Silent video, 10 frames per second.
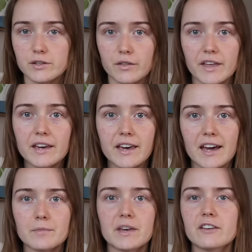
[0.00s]
they
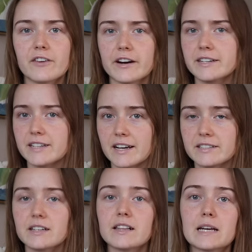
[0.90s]
can't make very
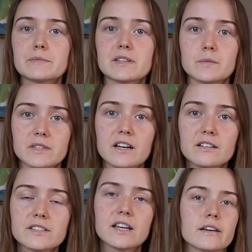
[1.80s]
enticing claims
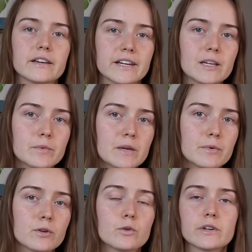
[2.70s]
themselves, getting
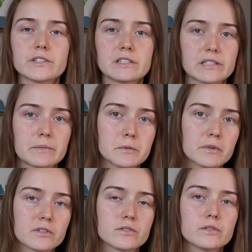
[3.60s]
people who are
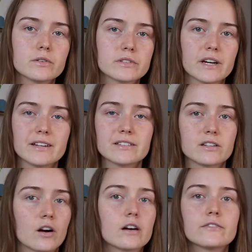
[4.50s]
susceptible to pseudoscience and
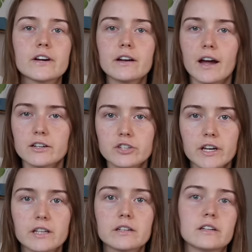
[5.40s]
aren't very
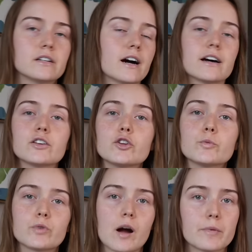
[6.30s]
educated on how to do
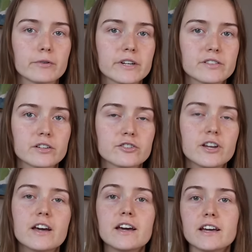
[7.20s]
proper research
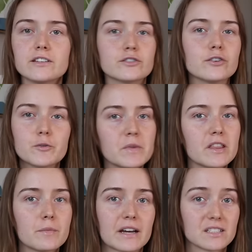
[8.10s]
is going to be
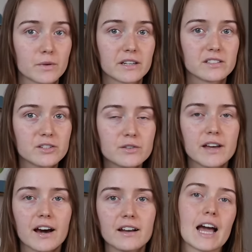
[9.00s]
the best way to do
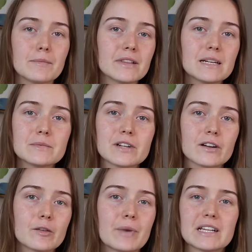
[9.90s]
that. MLMs are
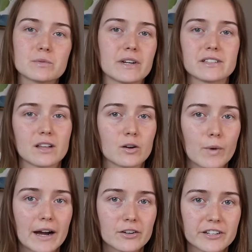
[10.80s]
the best way to sell
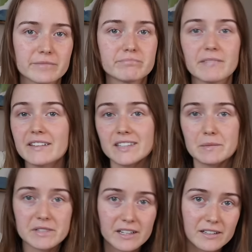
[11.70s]
quackery. Not that
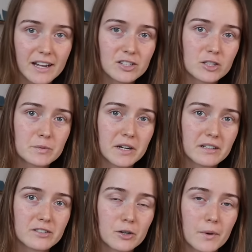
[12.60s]
I'm saying Enagic's
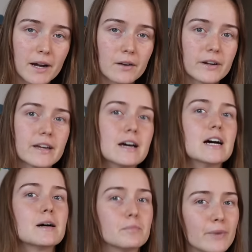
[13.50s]
products are quackery,
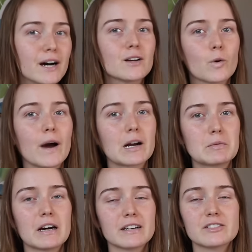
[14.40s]
but quack
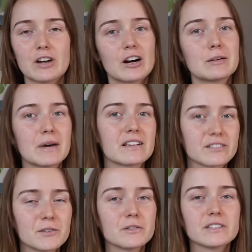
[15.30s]
products are best
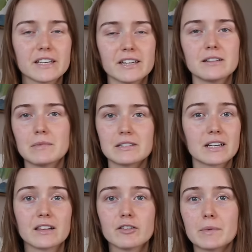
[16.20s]
sold in
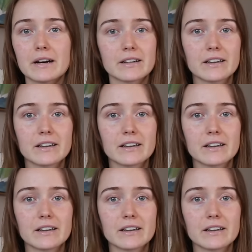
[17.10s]
multi-level marketing